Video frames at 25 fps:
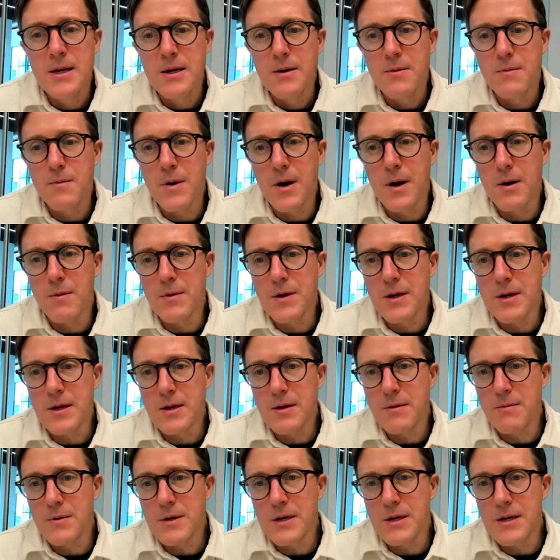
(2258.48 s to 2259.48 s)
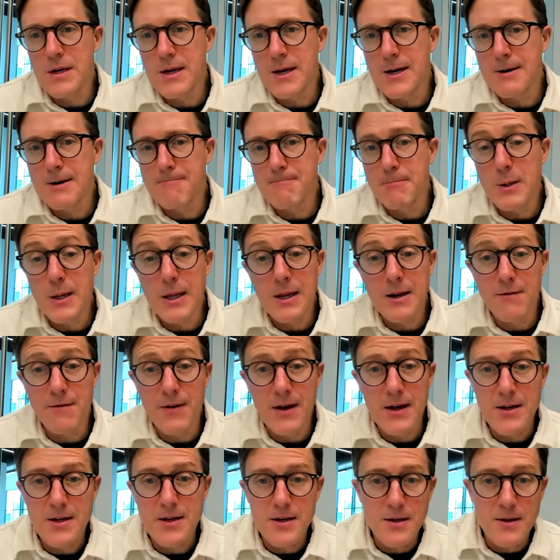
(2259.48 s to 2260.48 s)
where we we um, we
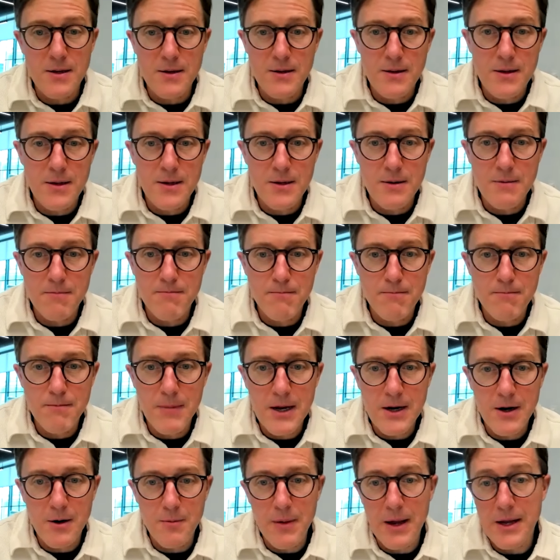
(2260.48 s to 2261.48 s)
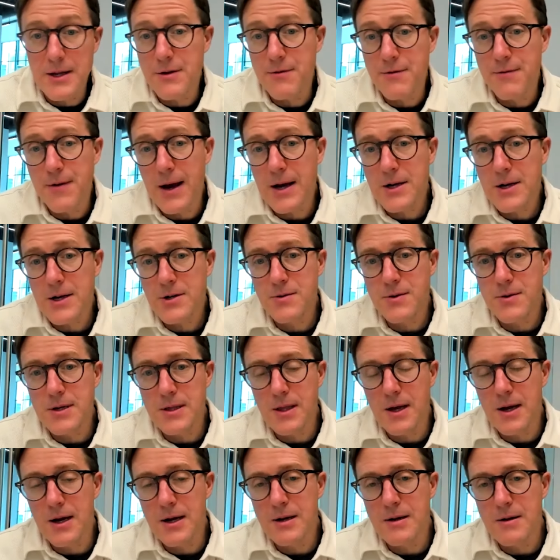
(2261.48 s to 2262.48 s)
innovate to, to make our
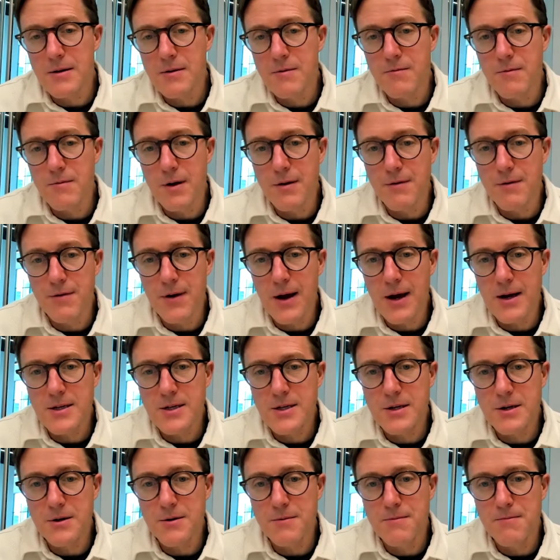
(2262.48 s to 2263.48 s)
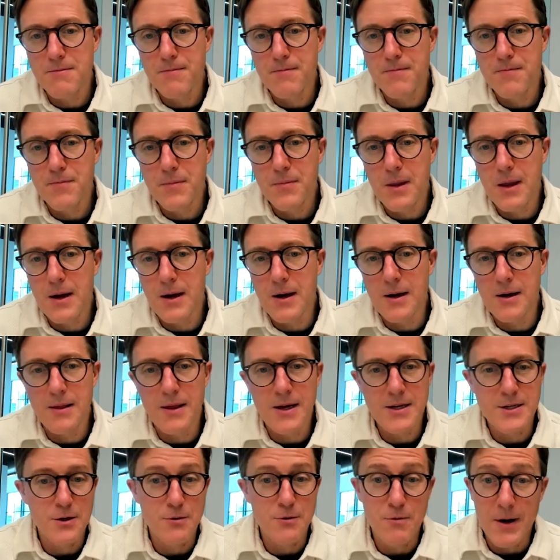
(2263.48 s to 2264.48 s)
manufacturing line run faster. Uh,
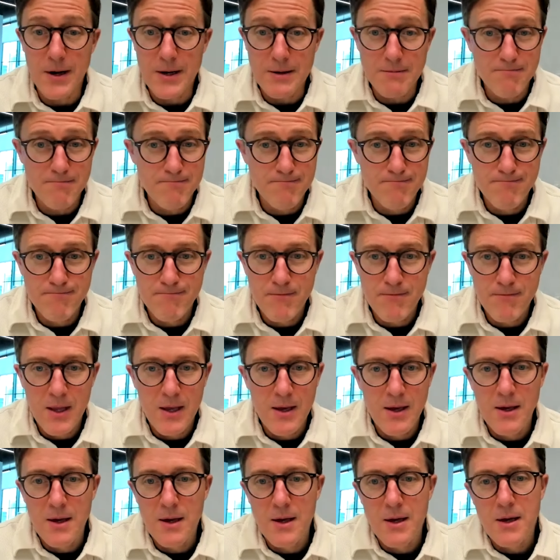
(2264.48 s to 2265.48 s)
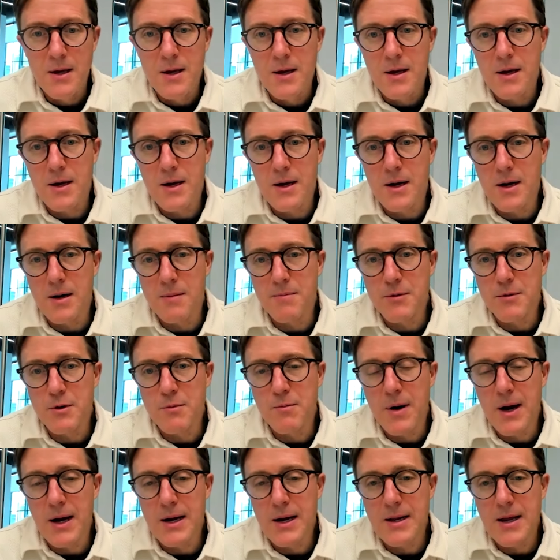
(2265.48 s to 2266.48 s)
that's great. Um, you
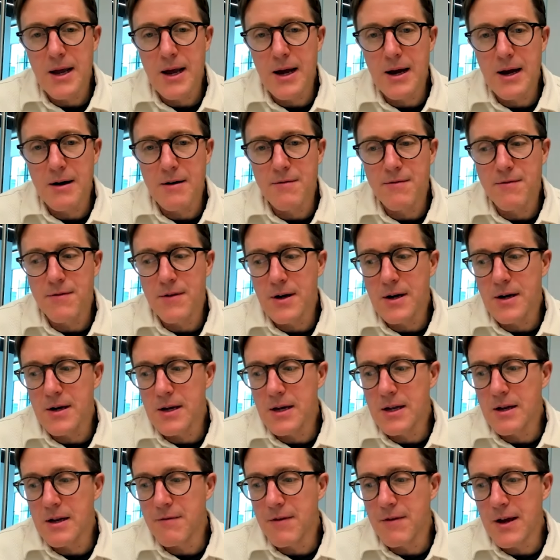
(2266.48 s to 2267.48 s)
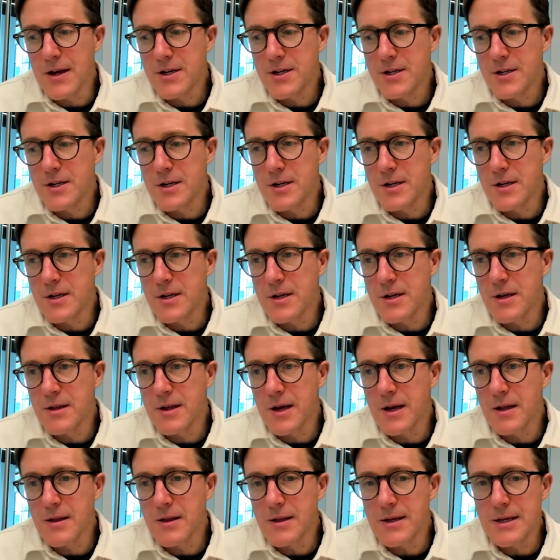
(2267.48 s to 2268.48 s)
might have uh, innovation
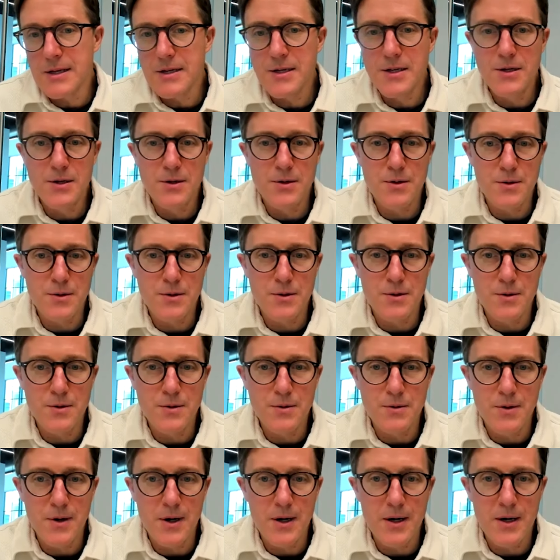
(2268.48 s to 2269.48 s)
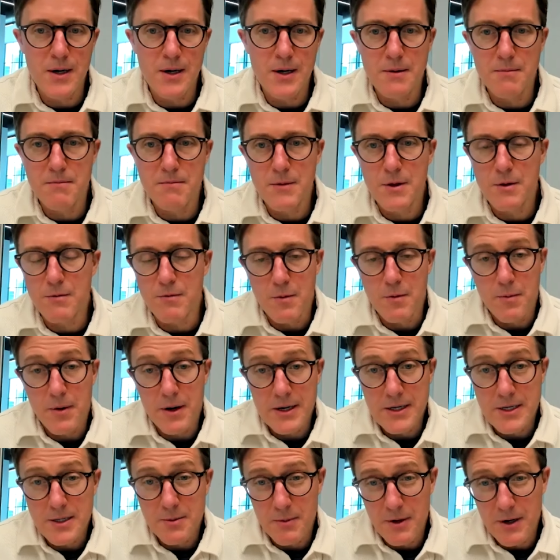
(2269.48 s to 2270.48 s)
that leads to um, the
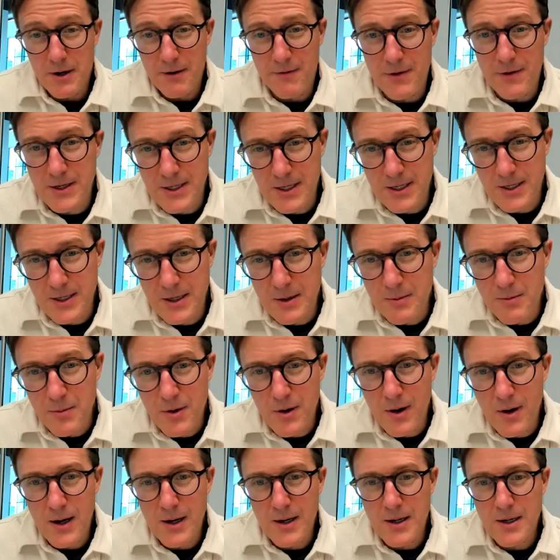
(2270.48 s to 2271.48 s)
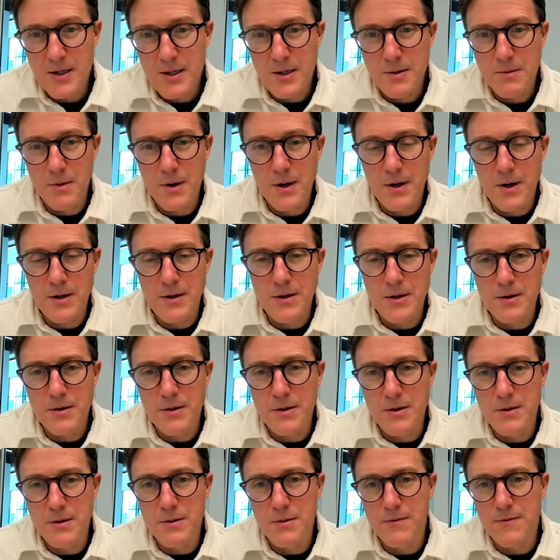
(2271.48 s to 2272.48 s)
replacement of existing products, where you,
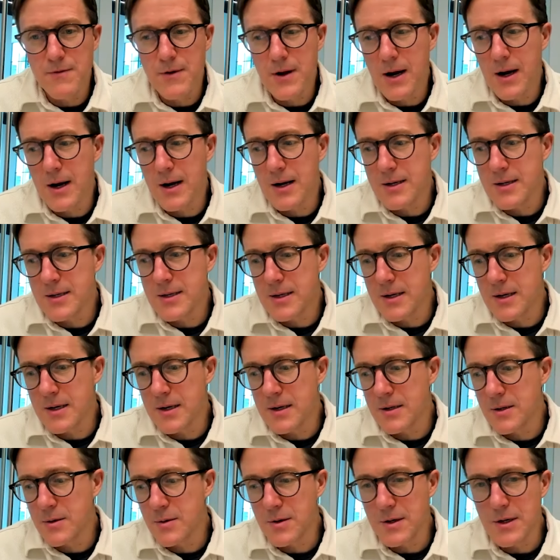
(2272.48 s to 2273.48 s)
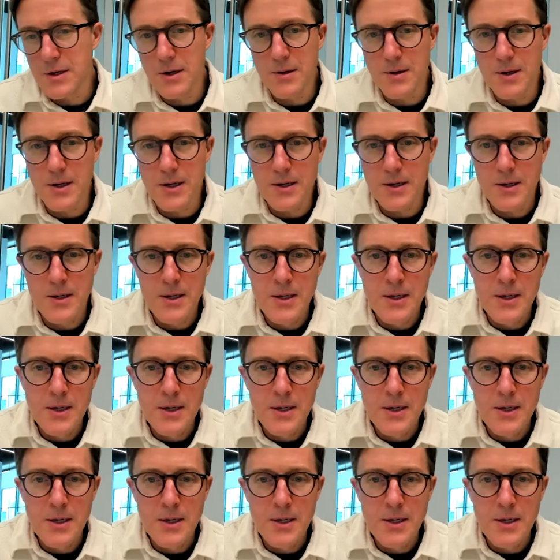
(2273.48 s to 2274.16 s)
you've got uh, Toyota